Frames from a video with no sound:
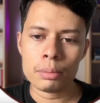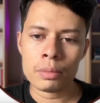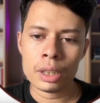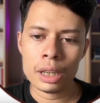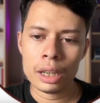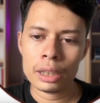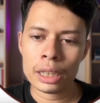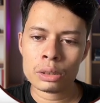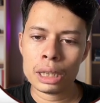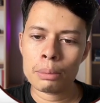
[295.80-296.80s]
and
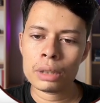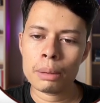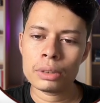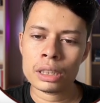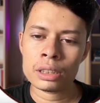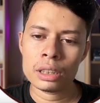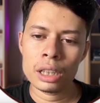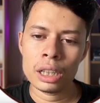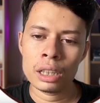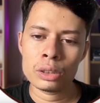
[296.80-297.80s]
that's why I'm just
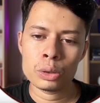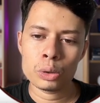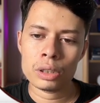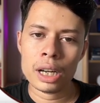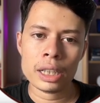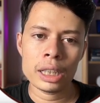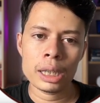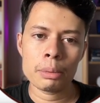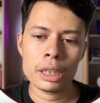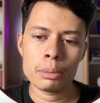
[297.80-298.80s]
choose the data
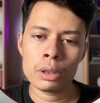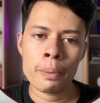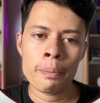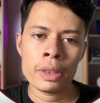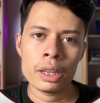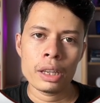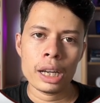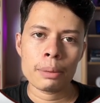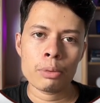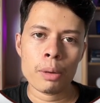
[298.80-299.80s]
layer variable,
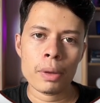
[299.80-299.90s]
and from the